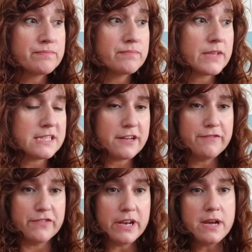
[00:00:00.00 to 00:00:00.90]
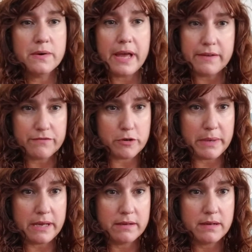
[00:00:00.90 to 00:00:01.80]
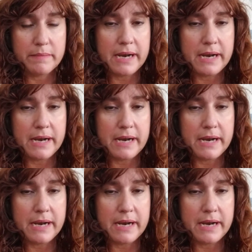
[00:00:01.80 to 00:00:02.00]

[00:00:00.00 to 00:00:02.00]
it's like a video game for me. I mean,